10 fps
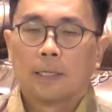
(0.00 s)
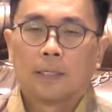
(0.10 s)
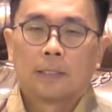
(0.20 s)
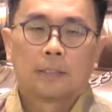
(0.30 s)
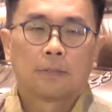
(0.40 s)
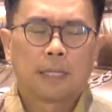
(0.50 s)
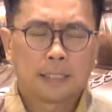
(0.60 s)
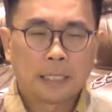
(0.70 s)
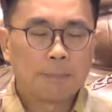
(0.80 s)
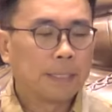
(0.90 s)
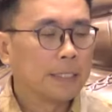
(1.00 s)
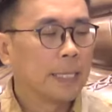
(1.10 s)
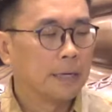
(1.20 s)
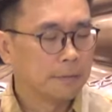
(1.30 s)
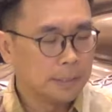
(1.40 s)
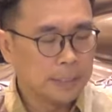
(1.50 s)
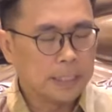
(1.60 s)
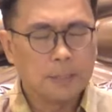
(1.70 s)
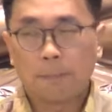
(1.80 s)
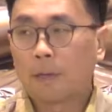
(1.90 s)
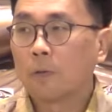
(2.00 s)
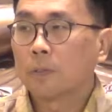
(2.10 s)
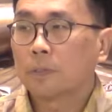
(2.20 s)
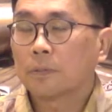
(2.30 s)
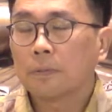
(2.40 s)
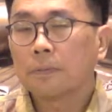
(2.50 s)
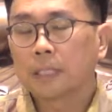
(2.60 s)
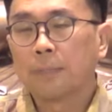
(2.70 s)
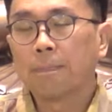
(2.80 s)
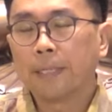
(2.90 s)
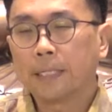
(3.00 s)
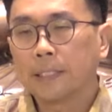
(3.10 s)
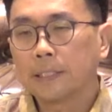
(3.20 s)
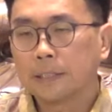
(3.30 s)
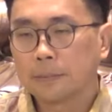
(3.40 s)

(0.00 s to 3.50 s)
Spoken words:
so that's keeping us healthy, but also keeping